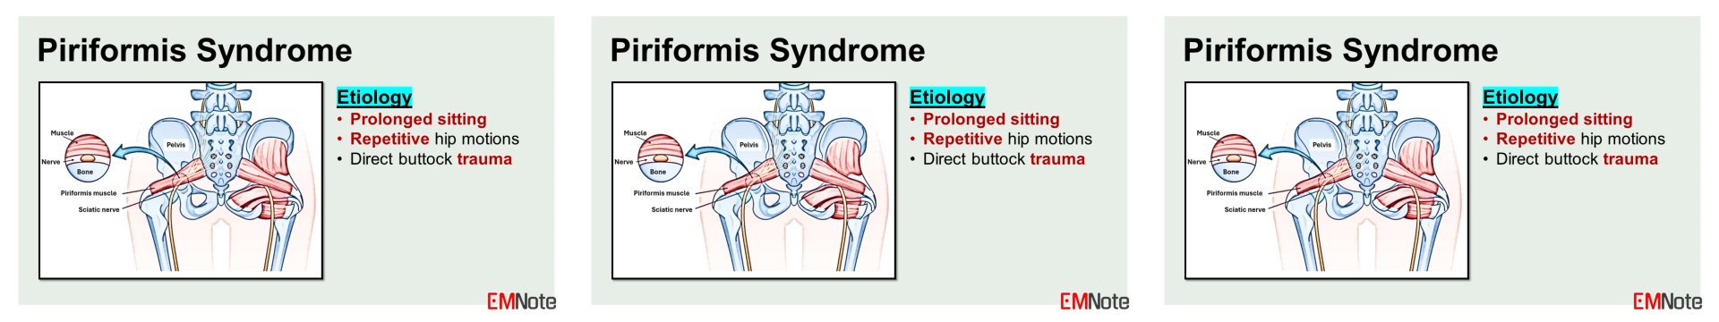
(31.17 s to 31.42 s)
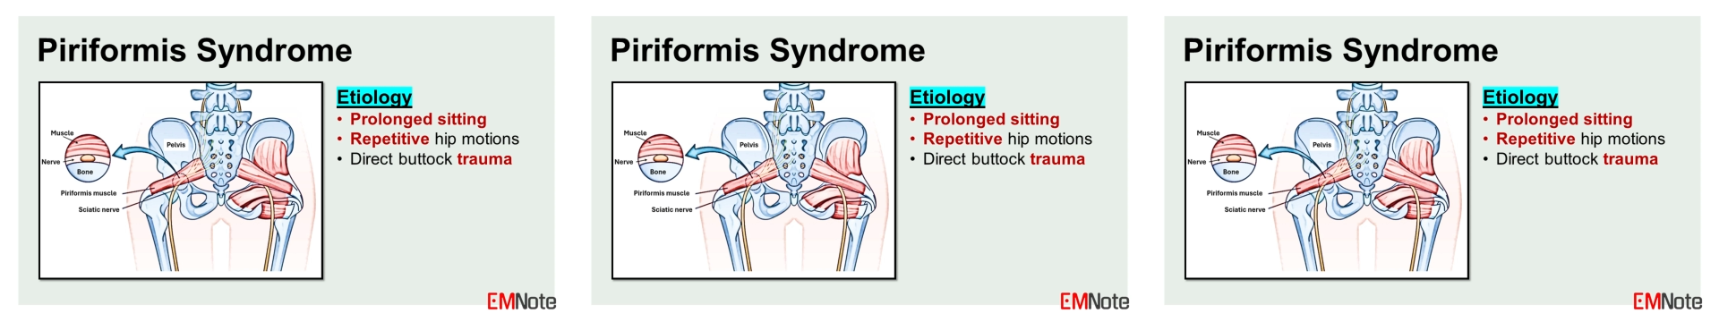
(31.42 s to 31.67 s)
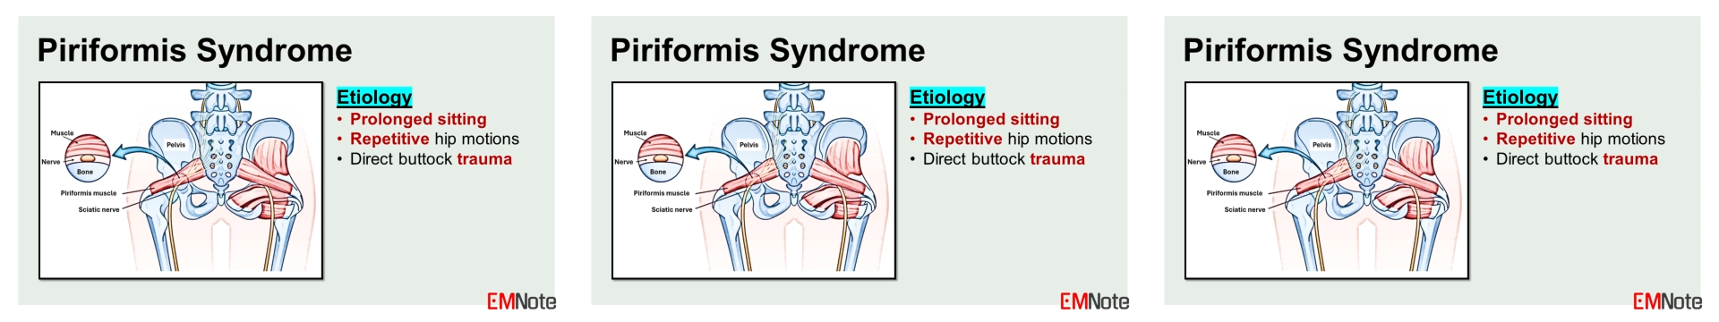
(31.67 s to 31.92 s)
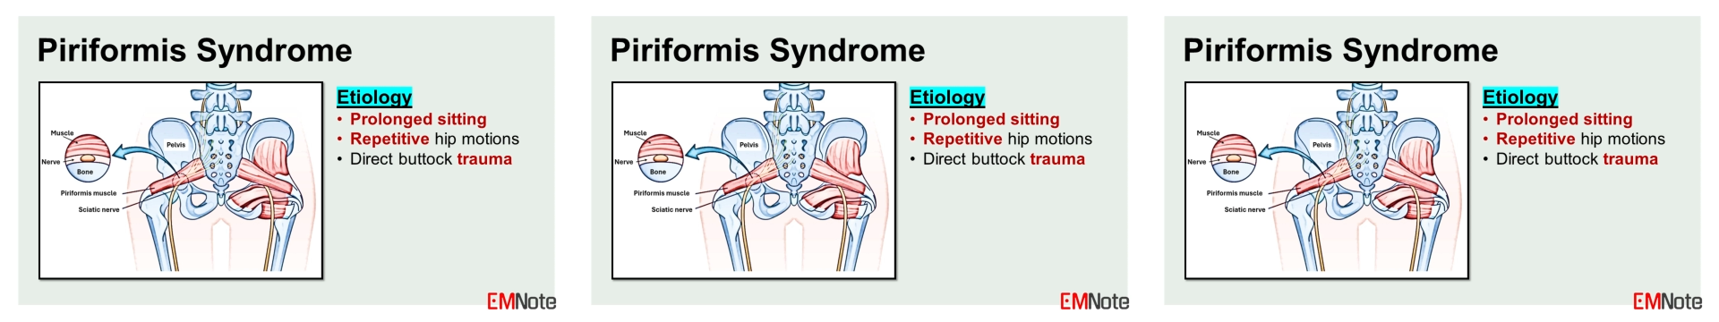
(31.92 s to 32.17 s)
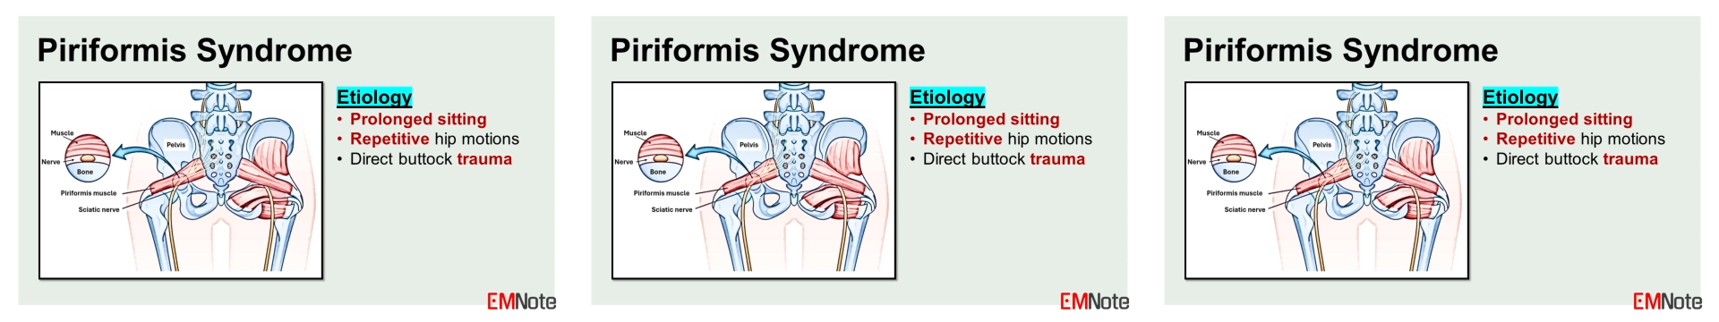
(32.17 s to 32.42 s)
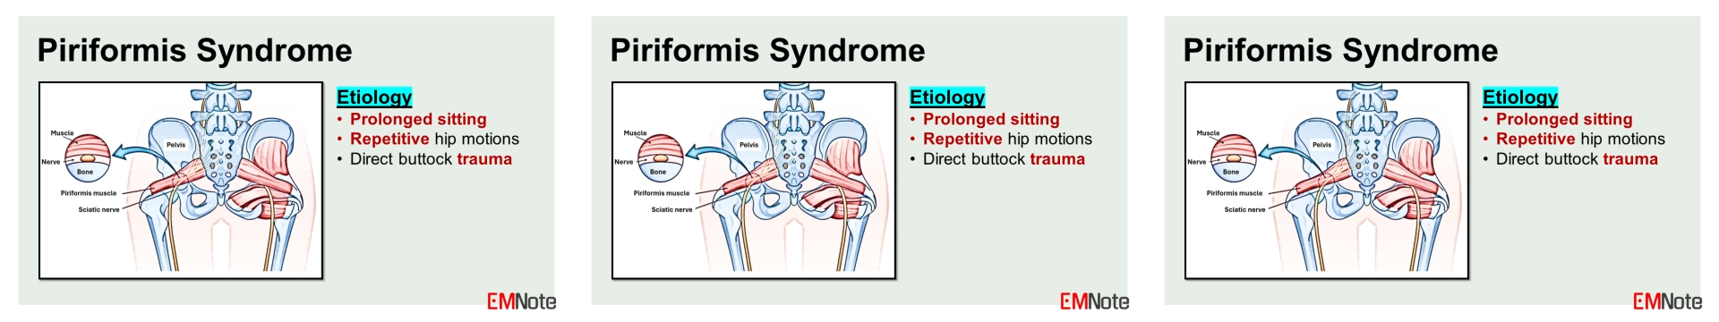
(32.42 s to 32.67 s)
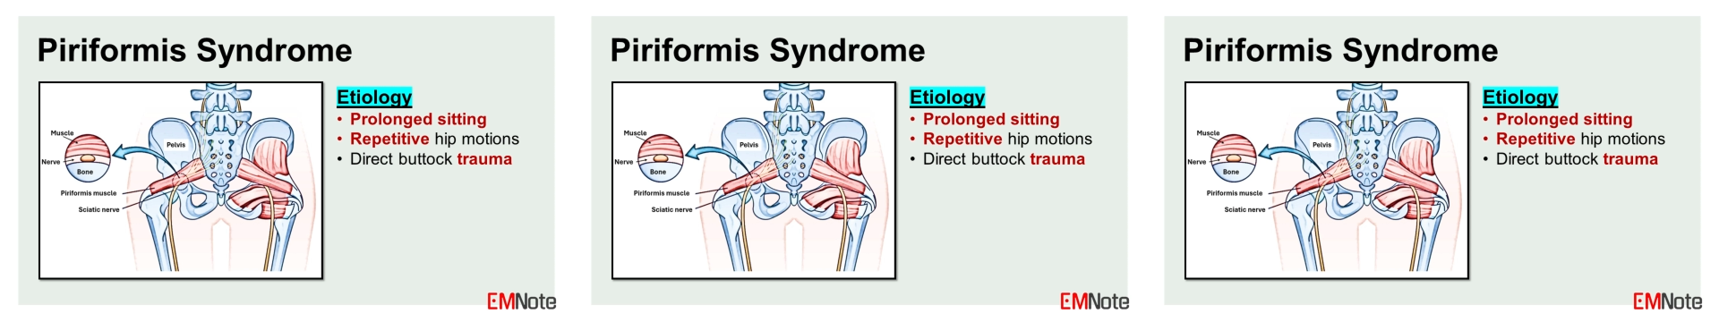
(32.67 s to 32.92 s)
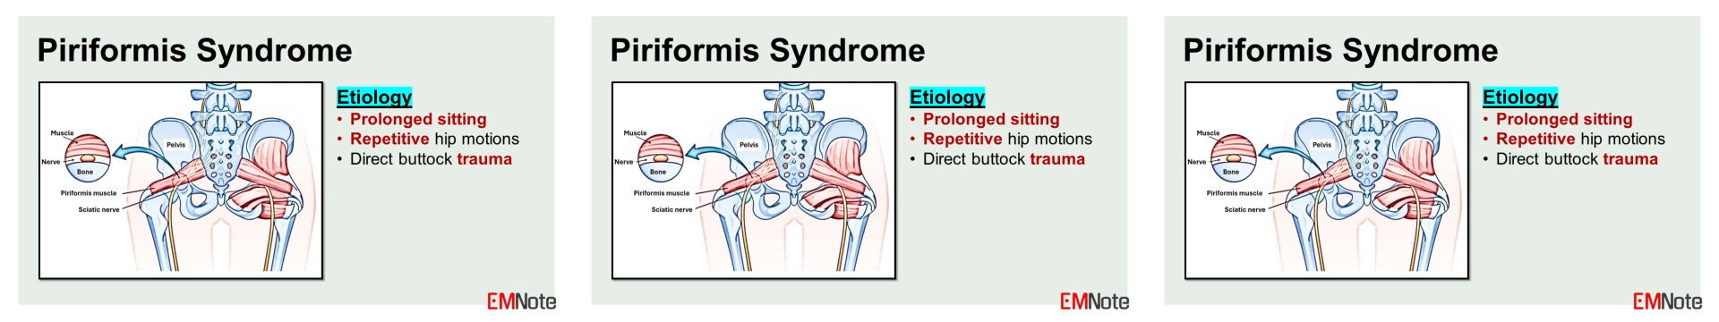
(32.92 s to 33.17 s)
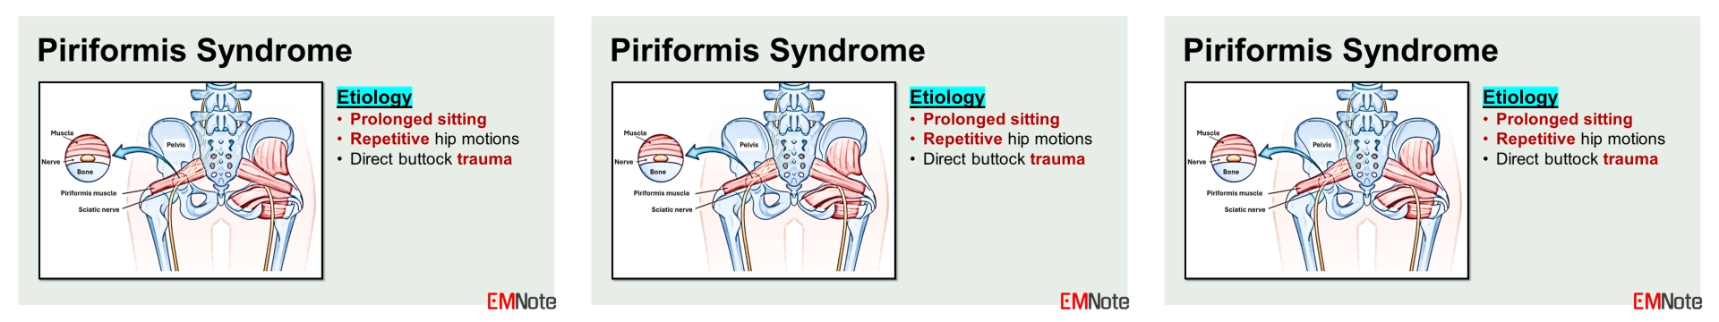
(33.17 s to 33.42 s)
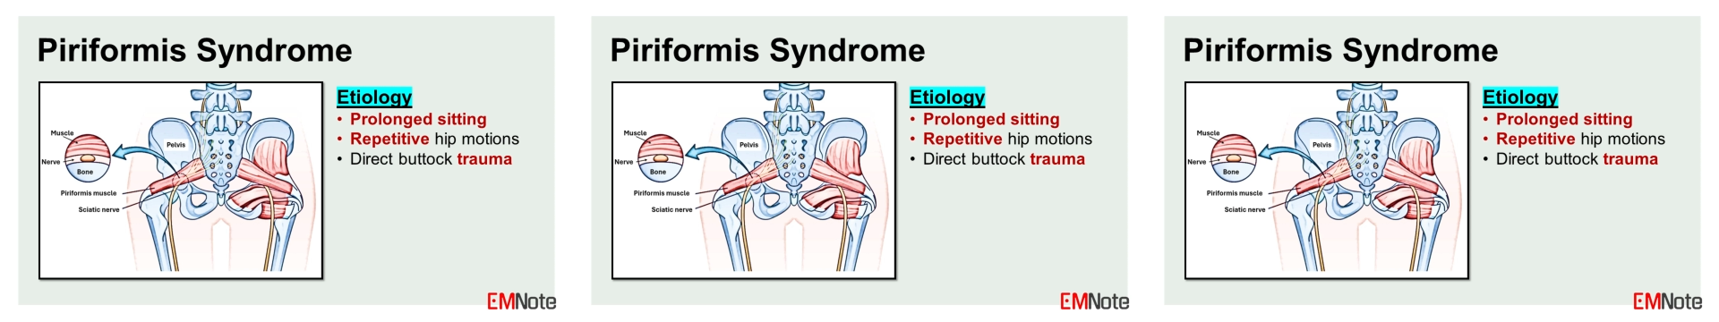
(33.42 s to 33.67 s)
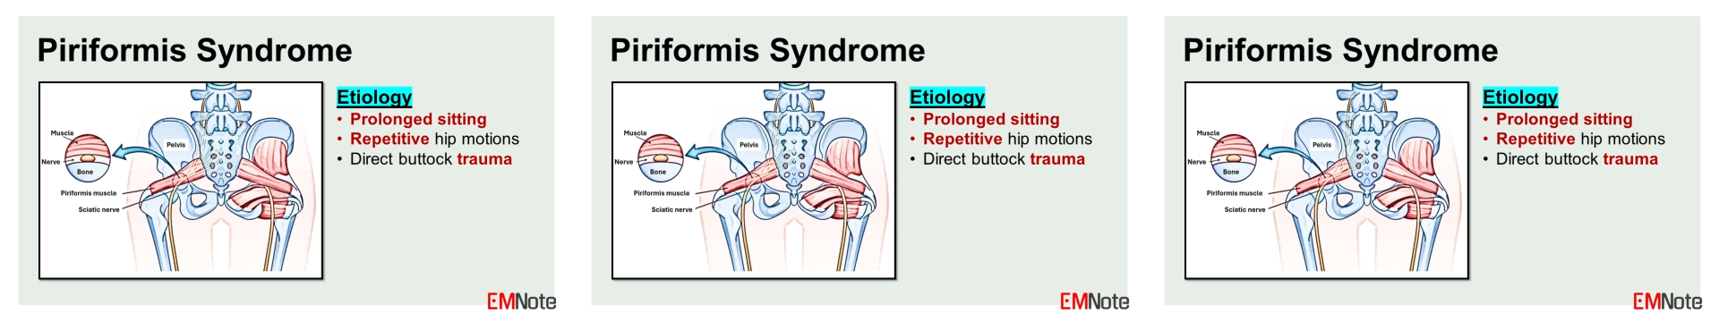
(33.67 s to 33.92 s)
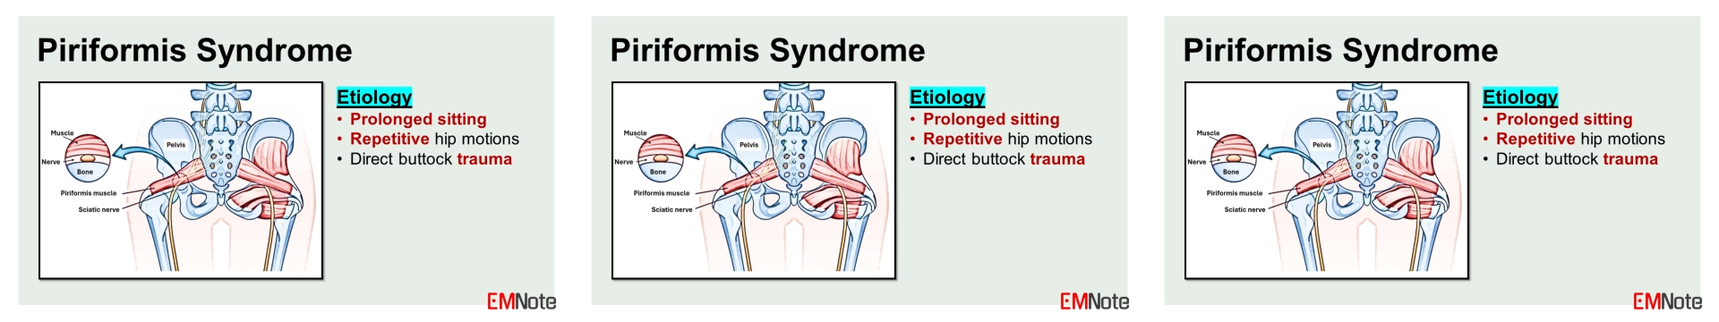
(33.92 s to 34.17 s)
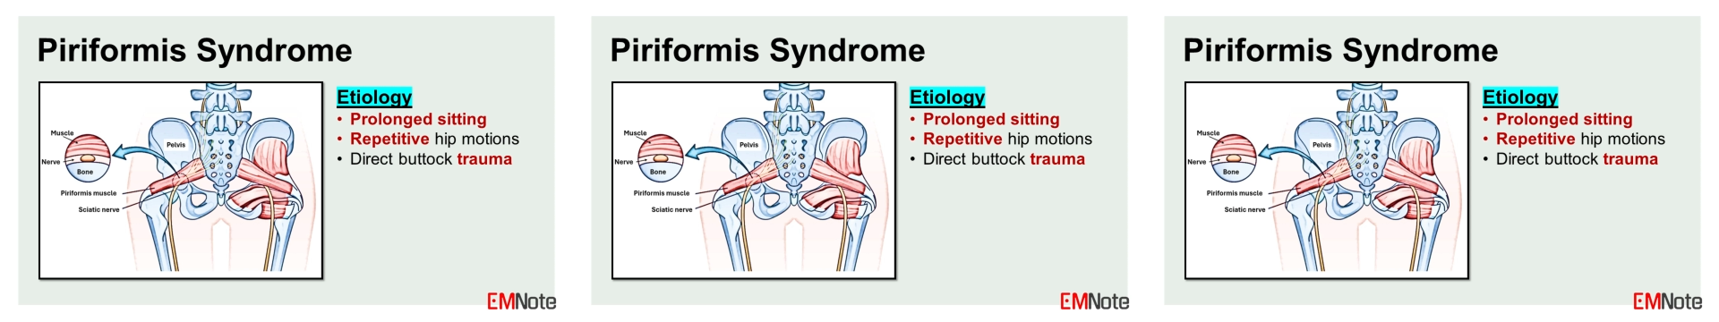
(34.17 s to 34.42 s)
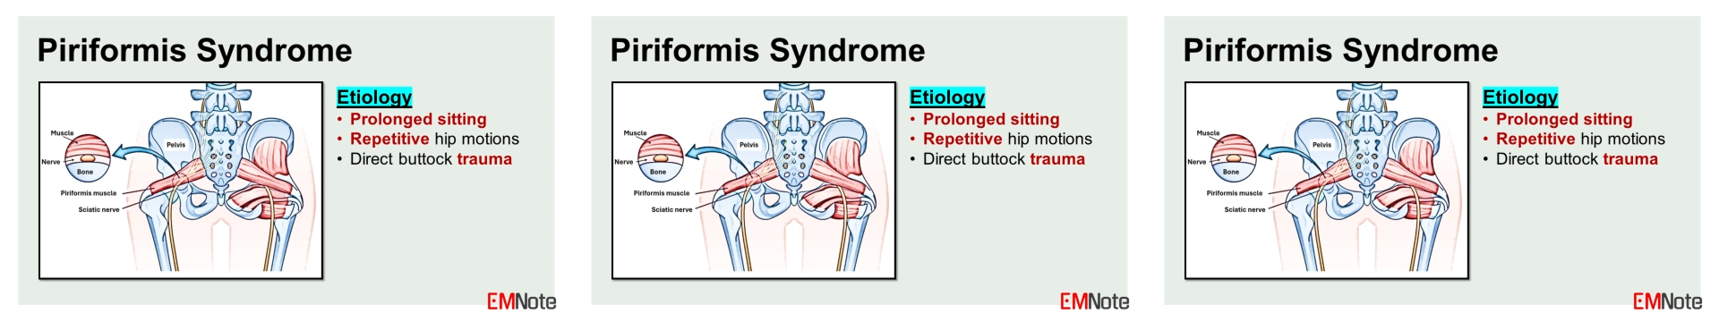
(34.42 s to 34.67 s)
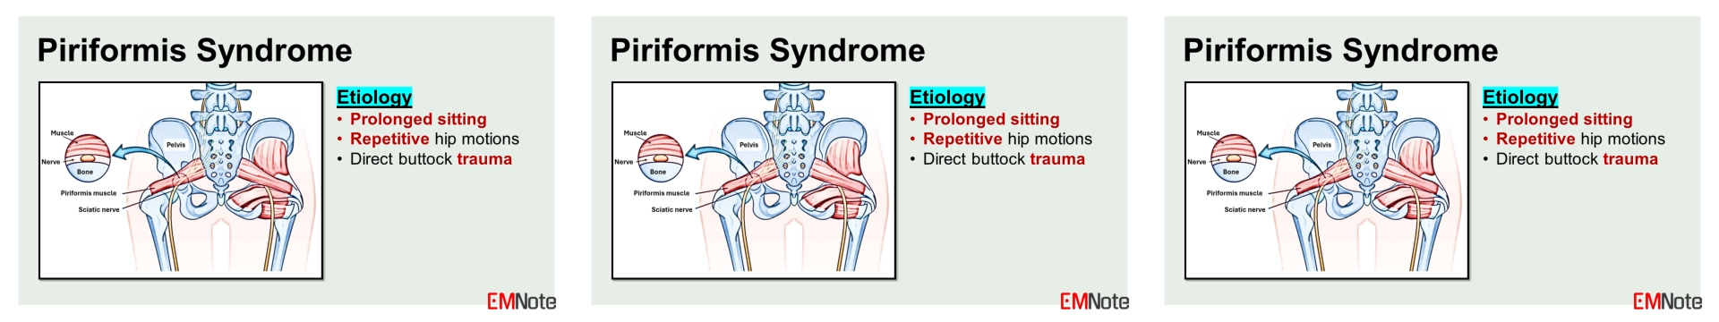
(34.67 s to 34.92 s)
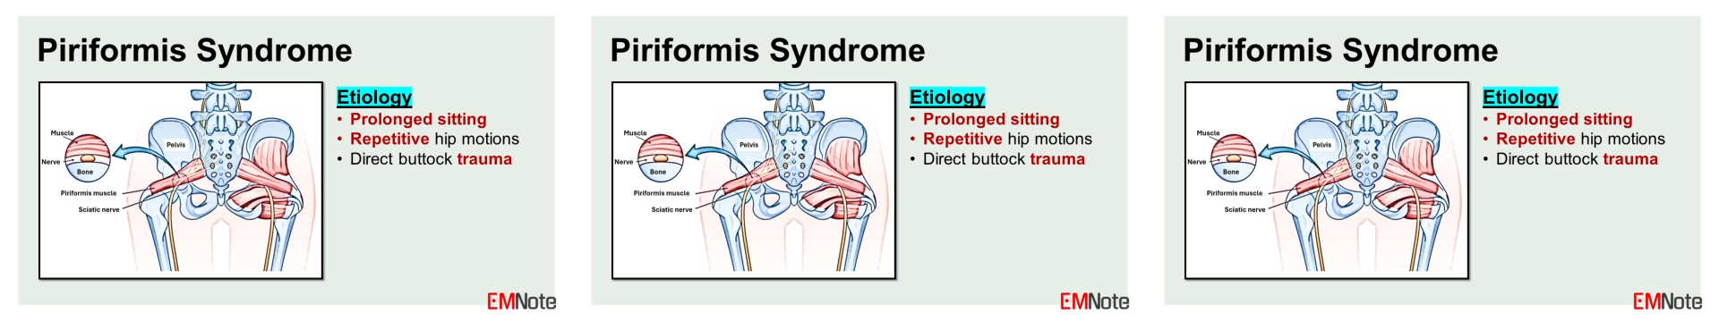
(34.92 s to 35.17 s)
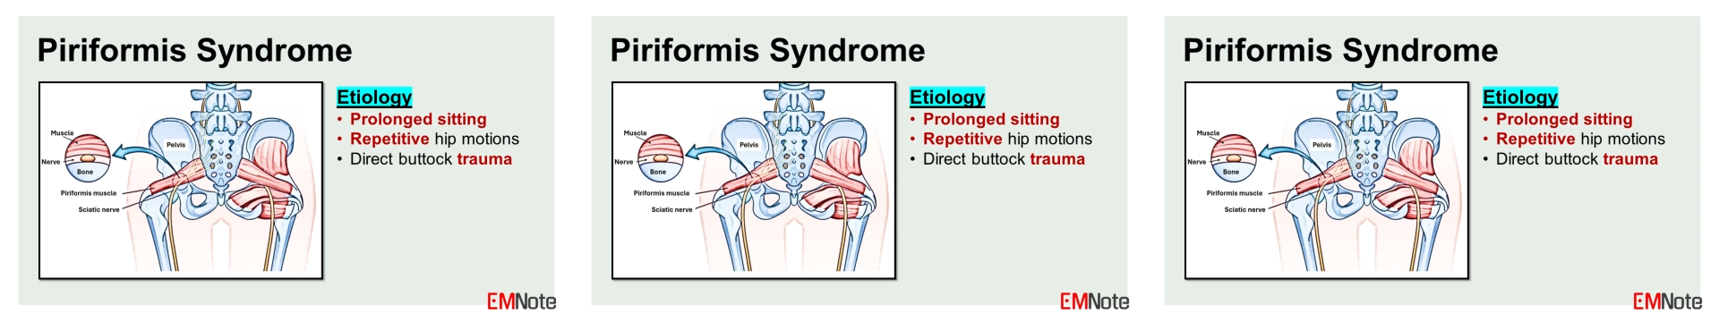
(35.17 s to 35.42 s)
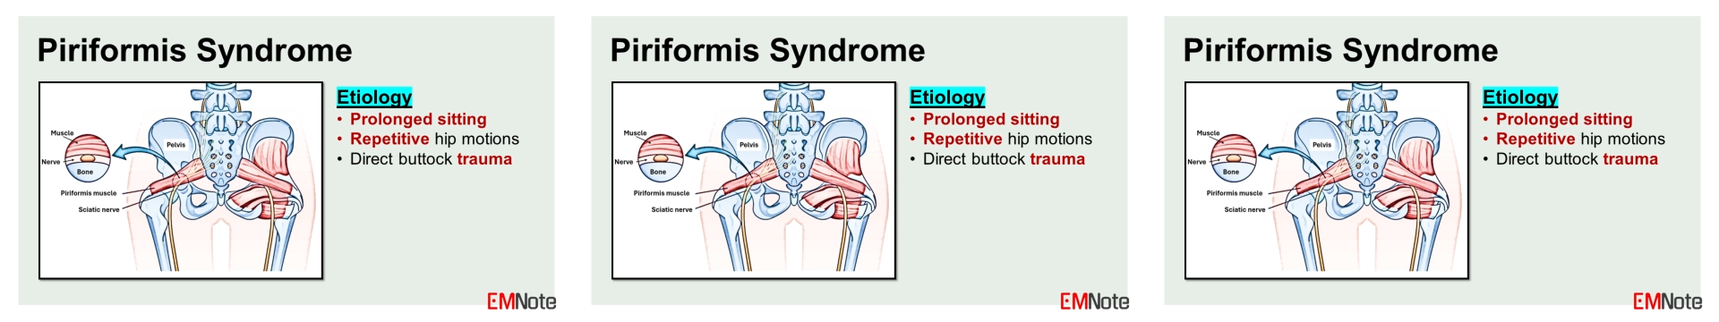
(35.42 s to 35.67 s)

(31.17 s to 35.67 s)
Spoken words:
(no speaker visible)